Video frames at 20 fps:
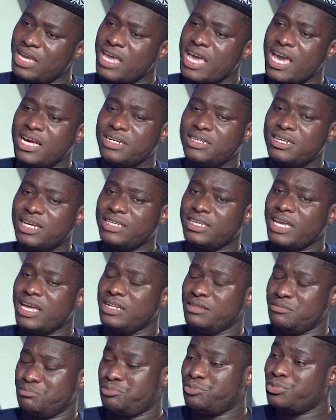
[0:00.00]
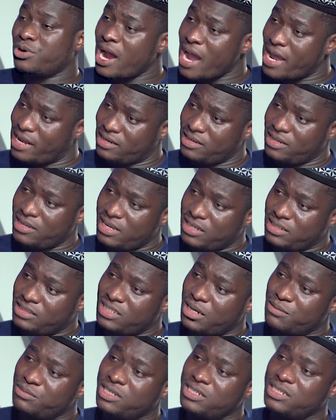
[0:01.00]
And then again, pride is
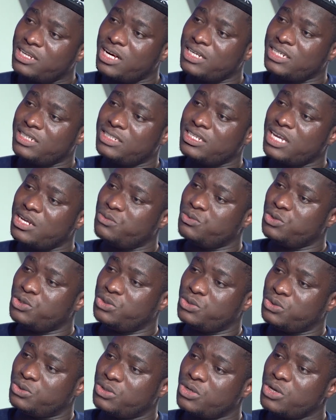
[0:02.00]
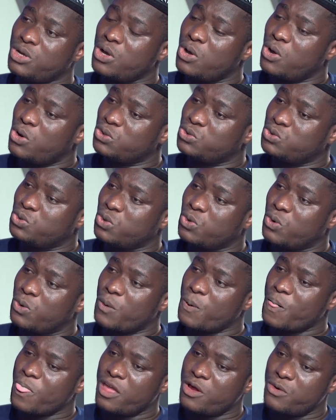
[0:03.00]
something that he said we should also
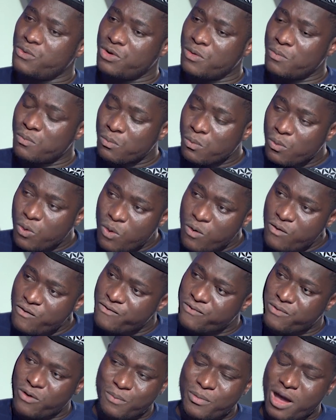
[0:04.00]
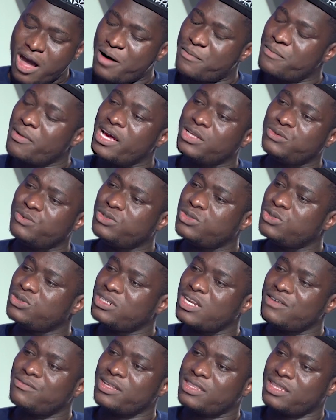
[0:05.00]
remove from our minds. We should
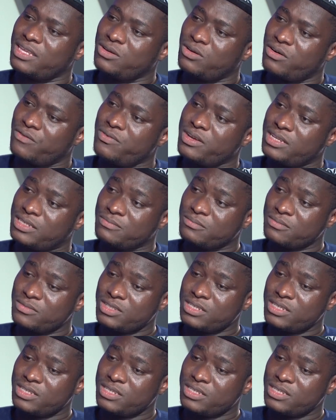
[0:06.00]
never think of it.